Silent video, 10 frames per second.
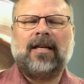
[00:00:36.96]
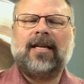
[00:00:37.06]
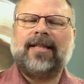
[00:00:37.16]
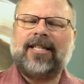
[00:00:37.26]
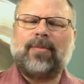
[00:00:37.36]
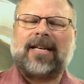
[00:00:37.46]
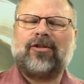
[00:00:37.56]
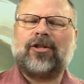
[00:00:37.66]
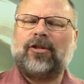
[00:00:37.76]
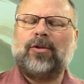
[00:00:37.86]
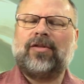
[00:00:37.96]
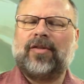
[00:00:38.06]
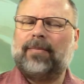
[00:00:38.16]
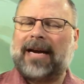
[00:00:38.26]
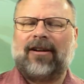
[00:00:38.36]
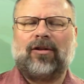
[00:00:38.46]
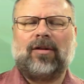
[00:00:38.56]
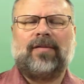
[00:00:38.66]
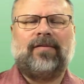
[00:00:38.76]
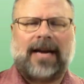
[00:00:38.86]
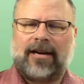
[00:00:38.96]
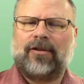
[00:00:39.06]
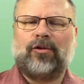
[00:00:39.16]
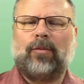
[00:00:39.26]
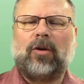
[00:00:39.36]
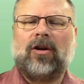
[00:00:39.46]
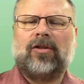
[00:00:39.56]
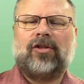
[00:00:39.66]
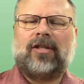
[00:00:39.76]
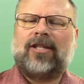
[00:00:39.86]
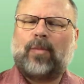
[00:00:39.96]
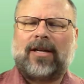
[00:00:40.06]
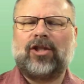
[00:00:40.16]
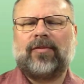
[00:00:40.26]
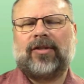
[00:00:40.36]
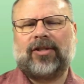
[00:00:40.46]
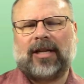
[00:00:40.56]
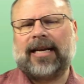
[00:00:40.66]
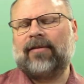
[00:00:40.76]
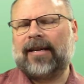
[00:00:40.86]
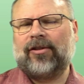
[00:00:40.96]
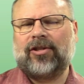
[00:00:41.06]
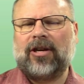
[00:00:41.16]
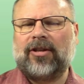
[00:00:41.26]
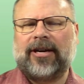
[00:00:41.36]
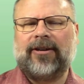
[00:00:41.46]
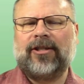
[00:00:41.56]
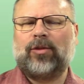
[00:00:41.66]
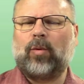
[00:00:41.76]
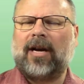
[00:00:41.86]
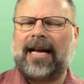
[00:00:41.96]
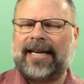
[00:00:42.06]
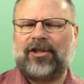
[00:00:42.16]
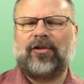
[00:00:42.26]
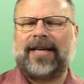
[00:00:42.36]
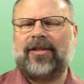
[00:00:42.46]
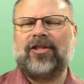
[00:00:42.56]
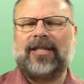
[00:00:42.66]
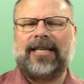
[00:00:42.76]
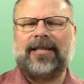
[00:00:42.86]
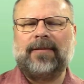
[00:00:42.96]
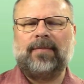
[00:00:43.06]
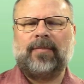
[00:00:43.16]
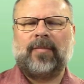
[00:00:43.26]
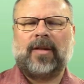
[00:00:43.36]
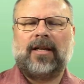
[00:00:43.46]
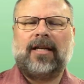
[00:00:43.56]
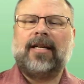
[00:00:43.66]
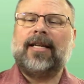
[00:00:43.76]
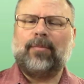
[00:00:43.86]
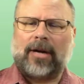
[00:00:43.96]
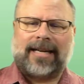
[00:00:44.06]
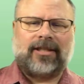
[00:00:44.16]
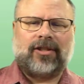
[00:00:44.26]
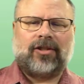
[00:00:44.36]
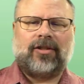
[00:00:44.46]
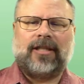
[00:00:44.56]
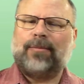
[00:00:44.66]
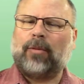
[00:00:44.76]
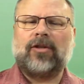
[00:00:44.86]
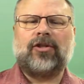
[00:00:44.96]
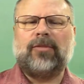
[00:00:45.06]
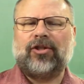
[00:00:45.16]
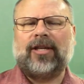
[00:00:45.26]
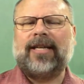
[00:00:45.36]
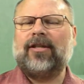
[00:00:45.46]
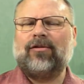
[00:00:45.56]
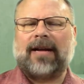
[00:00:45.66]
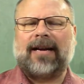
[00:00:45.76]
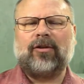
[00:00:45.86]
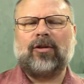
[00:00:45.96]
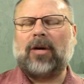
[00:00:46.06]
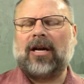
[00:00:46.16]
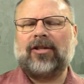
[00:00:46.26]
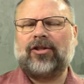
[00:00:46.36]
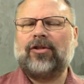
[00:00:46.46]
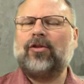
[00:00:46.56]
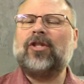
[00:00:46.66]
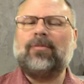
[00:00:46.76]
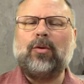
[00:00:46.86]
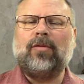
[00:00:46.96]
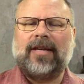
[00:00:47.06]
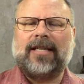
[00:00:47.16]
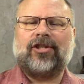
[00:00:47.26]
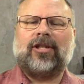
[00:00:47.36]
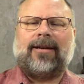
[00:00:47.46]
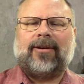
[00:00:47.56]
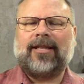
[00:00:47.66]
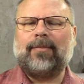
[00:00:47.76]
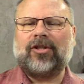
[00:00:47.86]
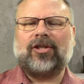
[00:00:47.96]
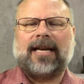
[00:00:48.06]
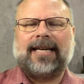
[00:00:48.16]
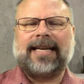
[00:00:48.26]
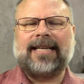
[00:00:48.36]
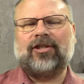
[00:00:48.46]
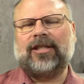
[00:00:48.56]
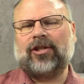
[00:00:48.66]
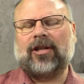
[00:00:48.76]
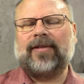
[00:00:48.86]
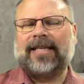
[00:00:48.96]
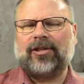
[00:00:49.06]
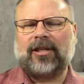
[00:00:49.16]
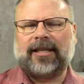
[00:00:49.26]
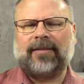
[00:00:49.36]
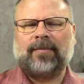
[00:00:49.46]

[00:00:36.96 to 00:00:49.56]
These metals are used for the barrel, fire control parts, as well as for the slide rails and other areas where high strength is needed. In practice, these parts are machined and ground or polished to a smooth finish, allowing them to slide against each other easily.